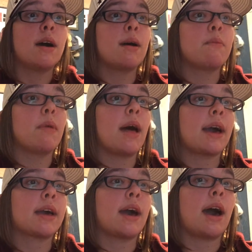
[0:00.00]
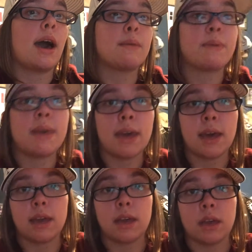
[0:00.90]
a black IPA
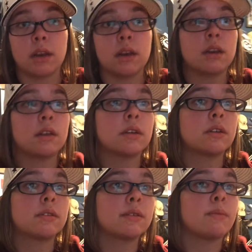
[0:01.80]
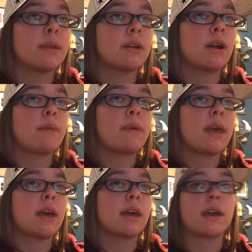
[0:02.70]
and some other
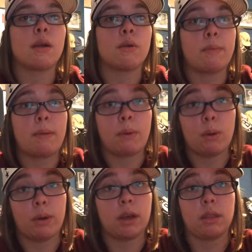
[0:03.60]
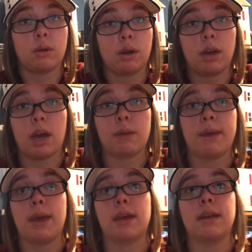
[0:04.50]
IPA. I can't remember what other
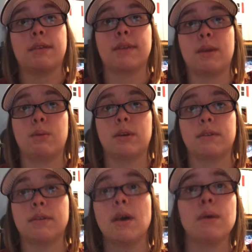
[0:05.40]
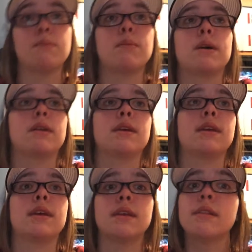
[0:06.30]
IPA he said it was, but
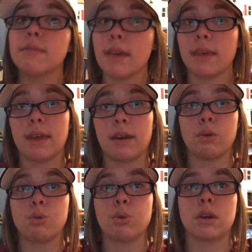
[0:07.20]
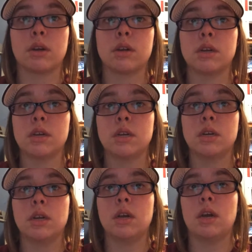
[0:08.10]
he did say that on Twitter.
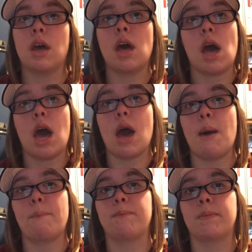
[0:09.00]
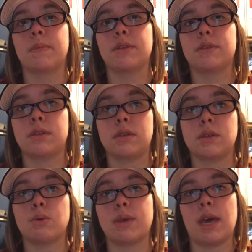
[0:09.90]
Um,
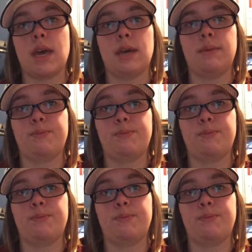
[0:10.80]
so yeah,